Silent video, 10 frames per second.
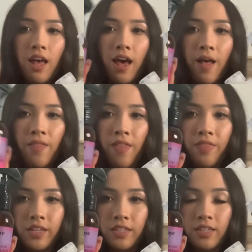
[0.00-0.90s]
and then
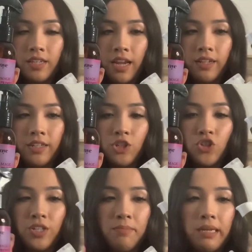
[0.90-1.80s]
this detangling
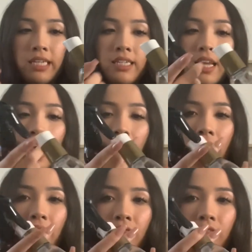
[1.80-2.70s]
treatment,
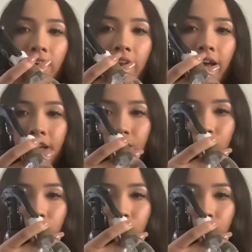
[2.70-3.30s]
and then I use the